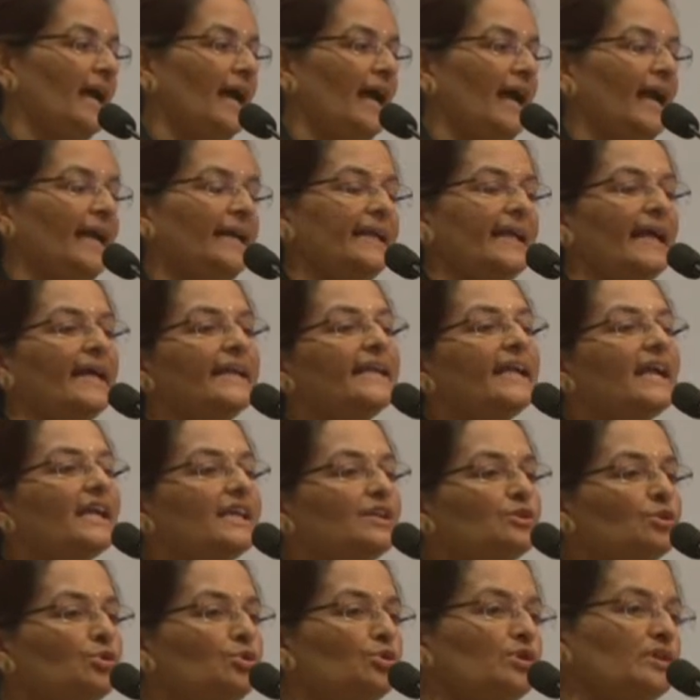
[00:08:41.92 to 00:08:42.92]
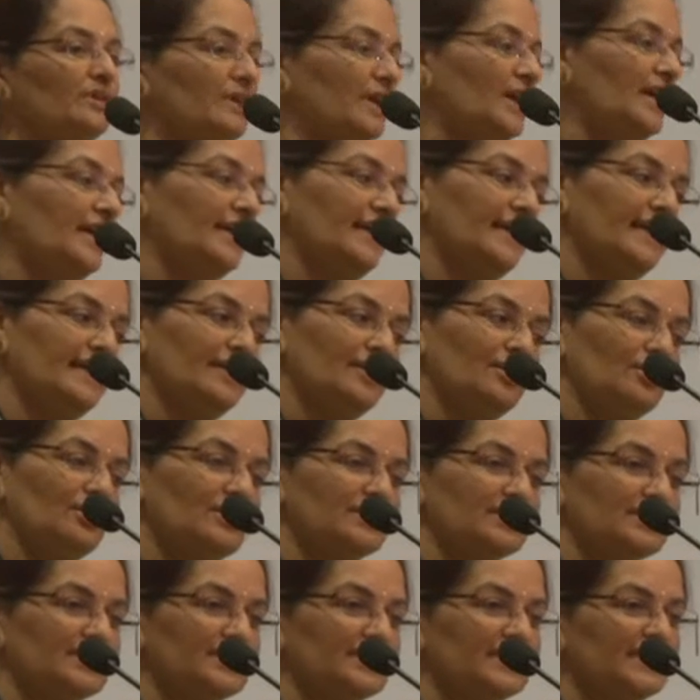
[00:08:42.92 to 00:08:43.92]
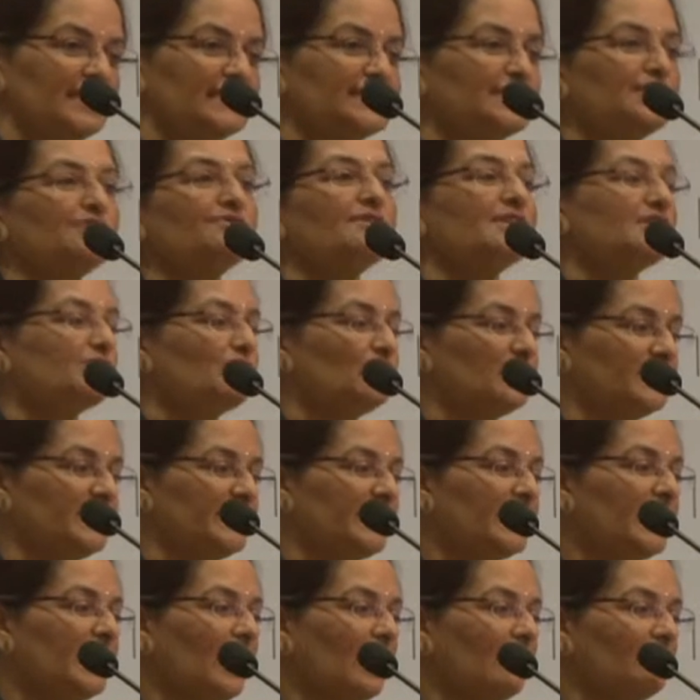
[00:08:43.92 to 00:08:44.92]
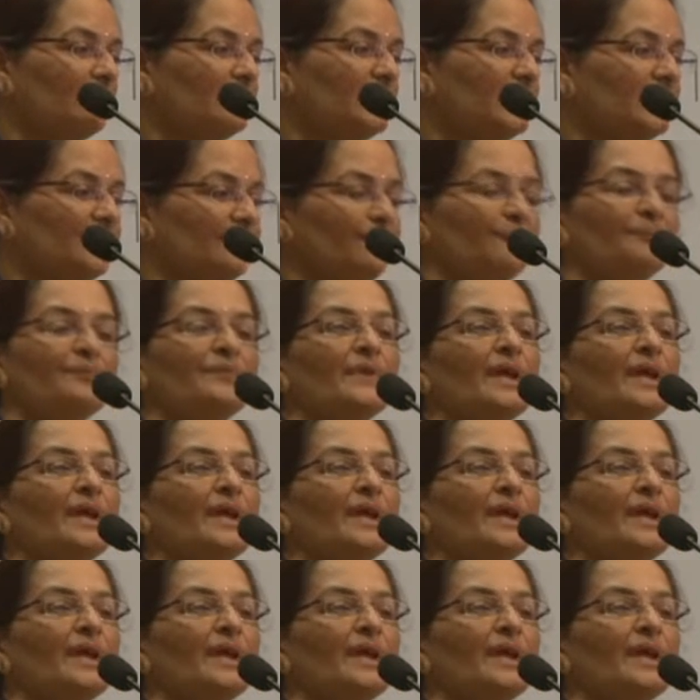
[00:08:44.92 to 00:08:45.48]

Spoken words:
And adulthood, again Dr. Sanjeev has already covered.